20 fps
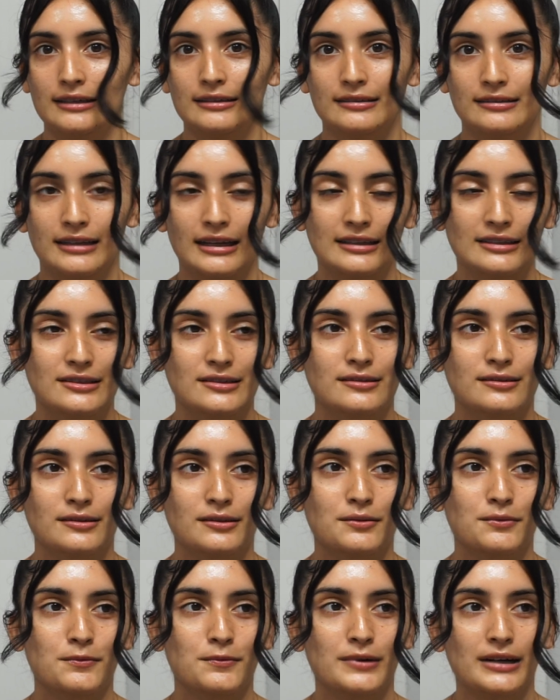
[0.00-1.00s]
That's
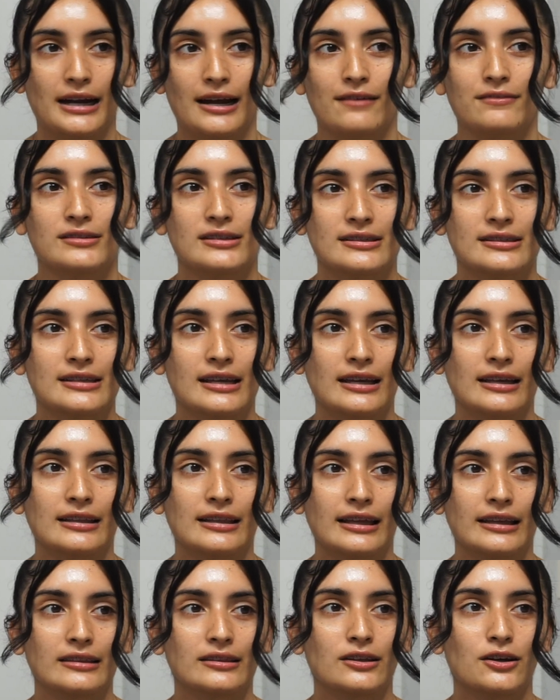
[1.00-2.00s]
what I have to say.
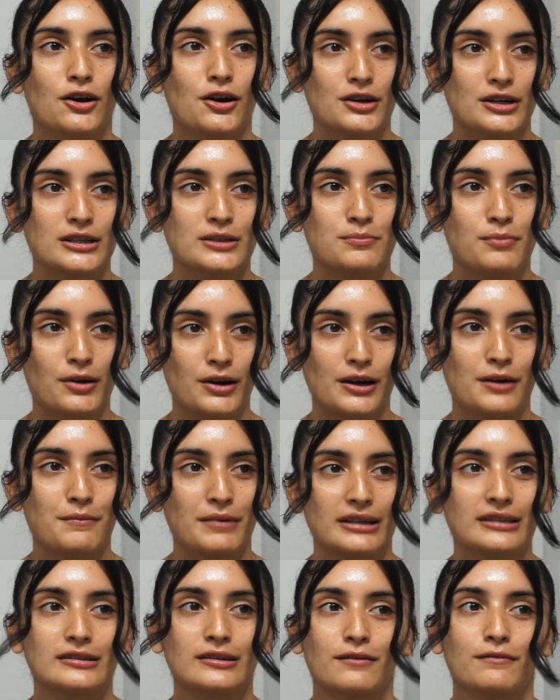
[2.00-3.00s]
Like, the hardest part of my
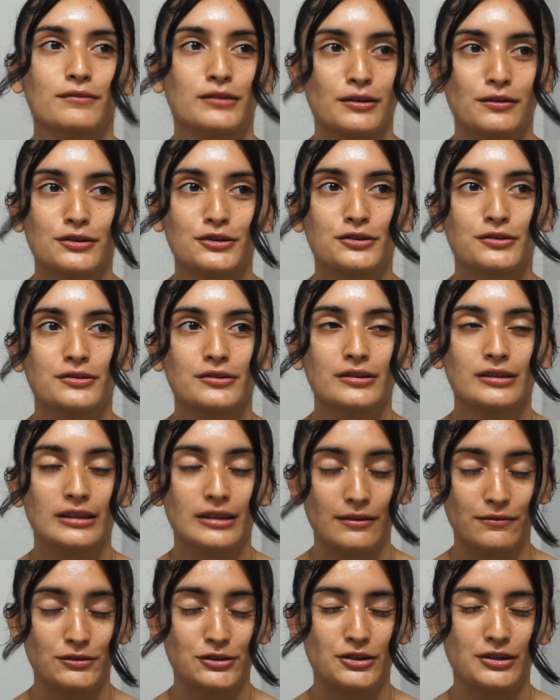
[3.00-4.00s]

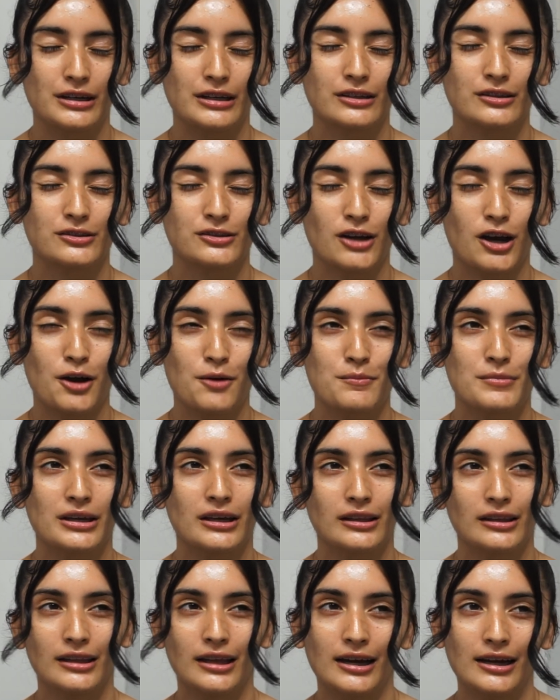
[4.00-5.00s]
self-love journey taught me
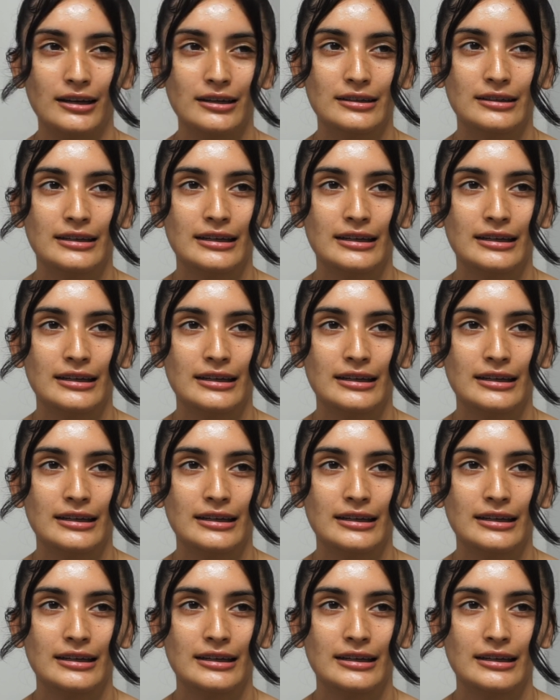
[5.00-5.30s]
a lot